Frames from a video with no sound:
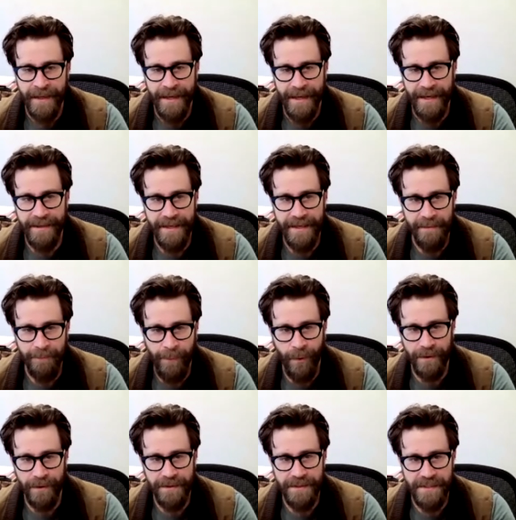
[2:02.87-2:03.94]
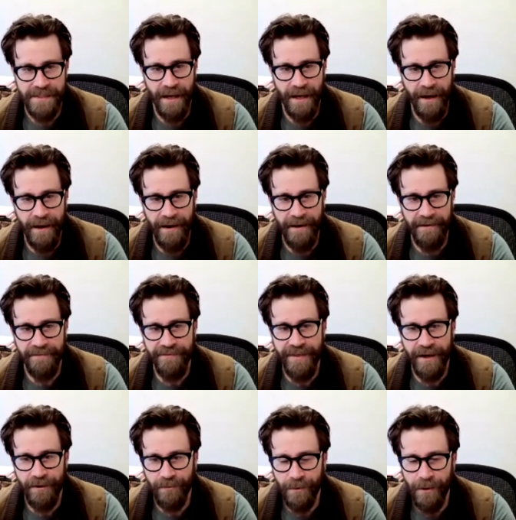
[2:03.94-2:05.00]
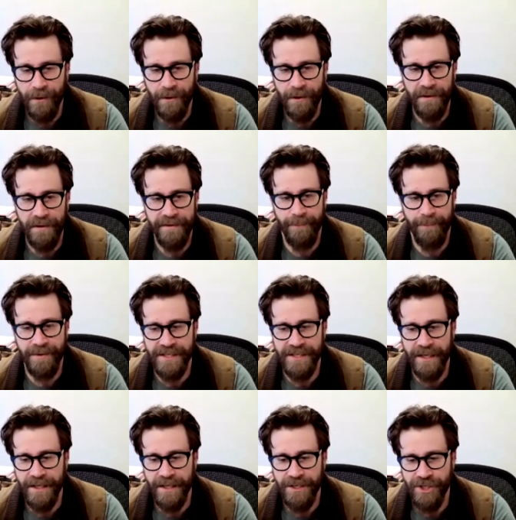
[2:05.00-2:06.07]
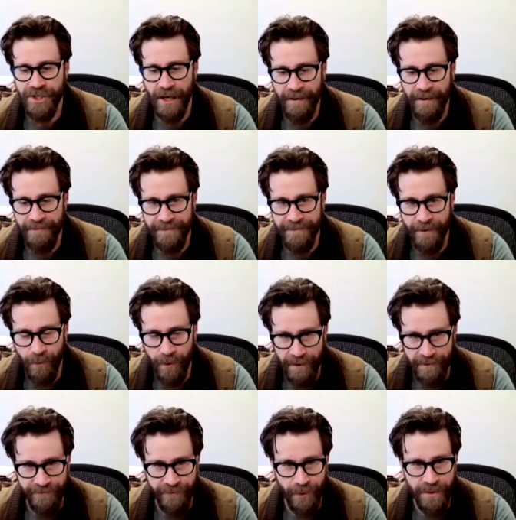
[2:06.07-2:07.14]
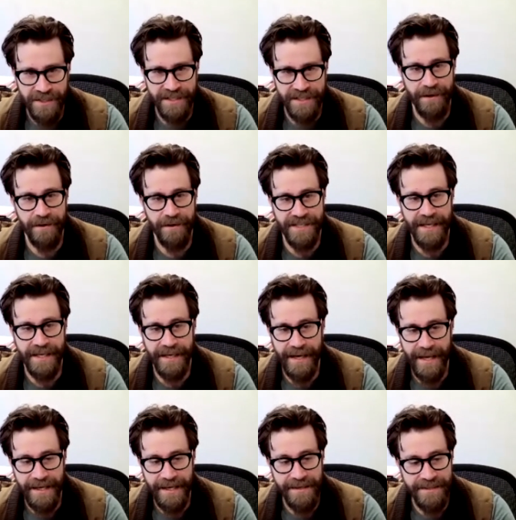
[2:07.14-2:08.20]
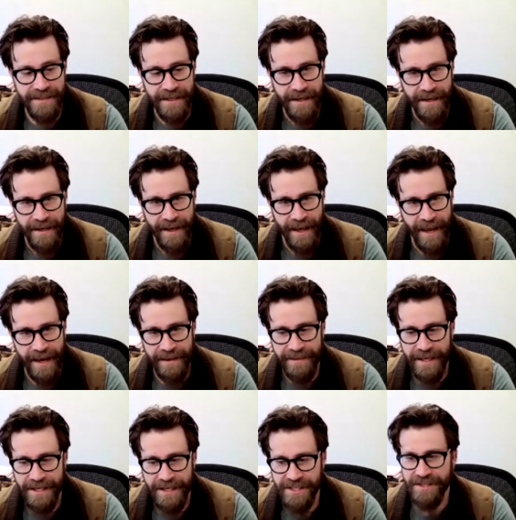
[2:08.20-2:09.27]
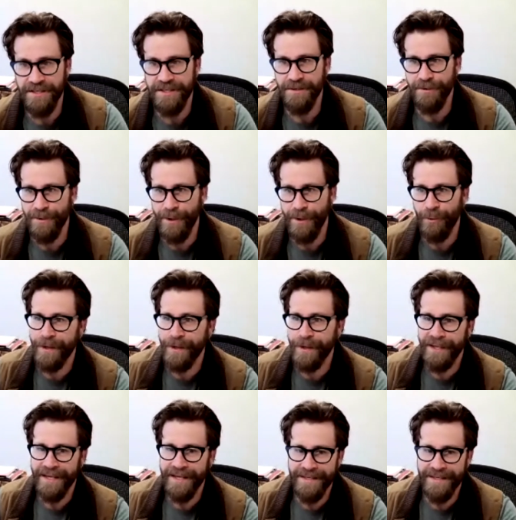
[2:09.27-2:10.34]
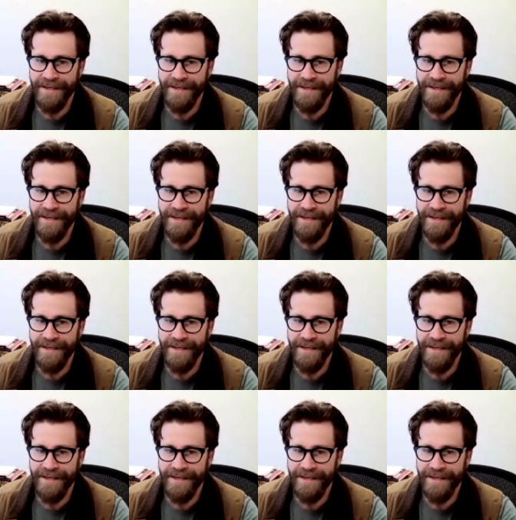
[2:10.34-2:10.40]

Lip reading: and the importance of their role, the percentage of the workforce that are CNAs. And they just do a really